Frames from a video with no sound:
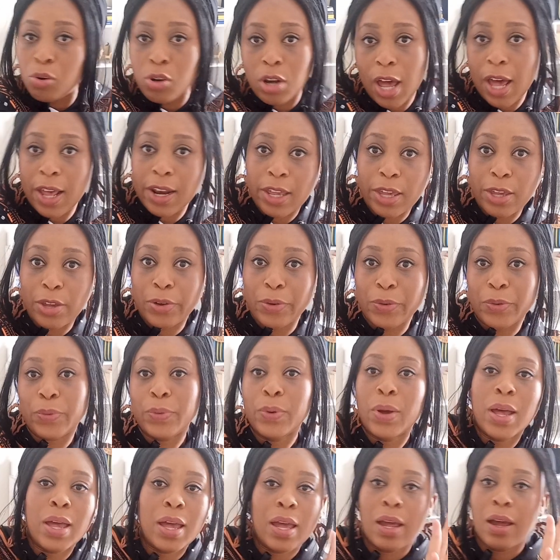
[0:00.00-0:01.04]
lot of you
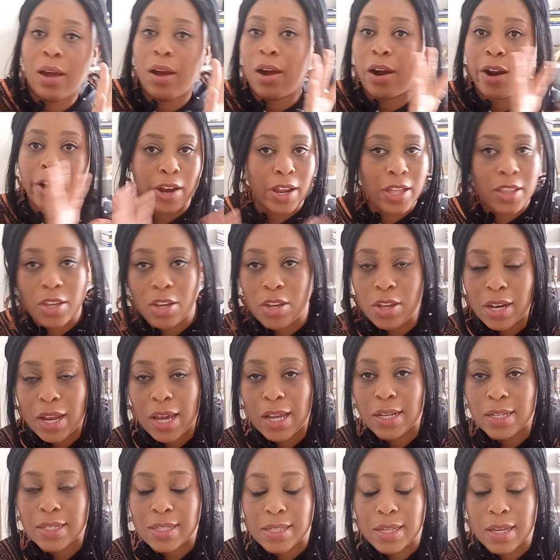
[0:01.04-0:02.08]
are in the
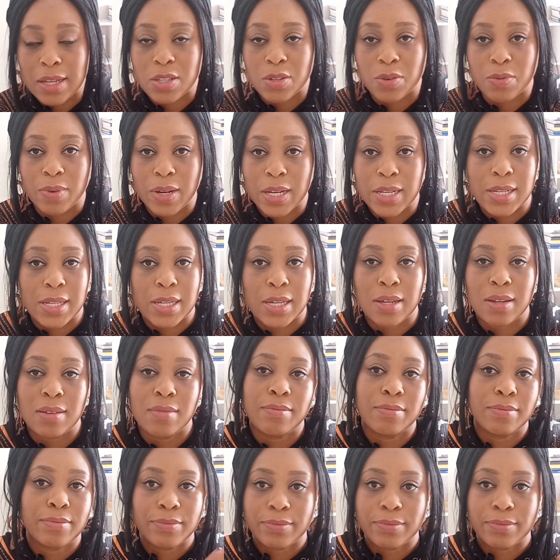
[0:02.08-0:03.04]
United States already,